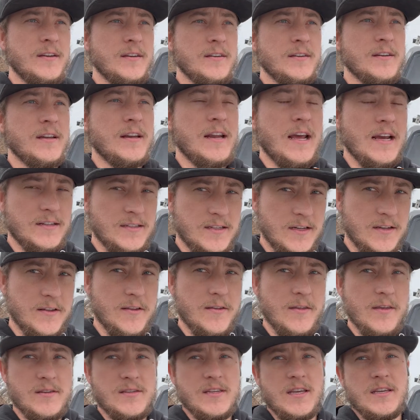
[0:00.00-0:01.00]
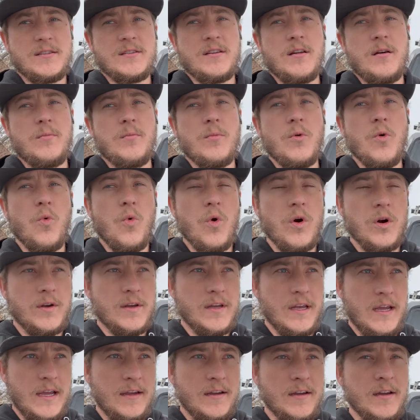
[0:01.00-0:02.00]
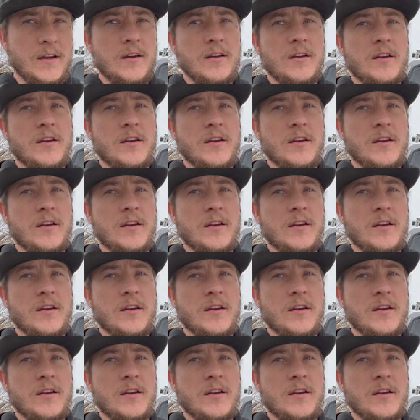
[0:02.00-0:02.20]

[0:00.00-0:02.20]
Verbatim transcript: connected to the system, working,